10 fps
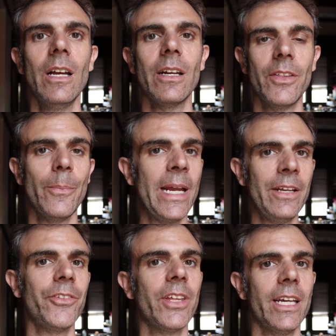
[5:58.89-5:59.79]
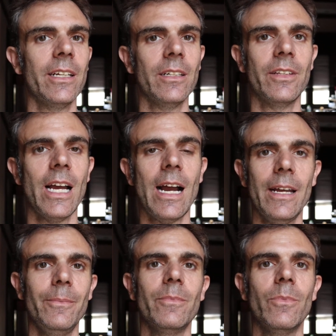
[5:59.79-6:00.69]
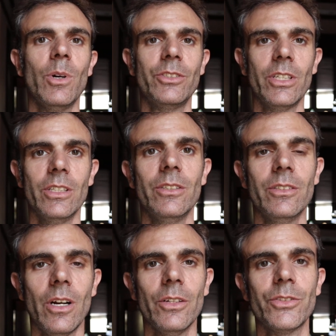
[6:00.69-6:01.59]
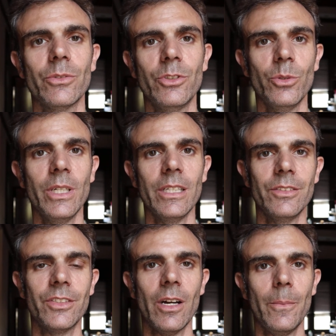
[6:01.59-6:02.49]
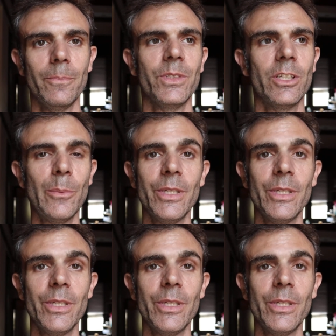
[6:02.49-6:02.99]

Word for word: Now, the main thing that I want you to also do is um, you're going to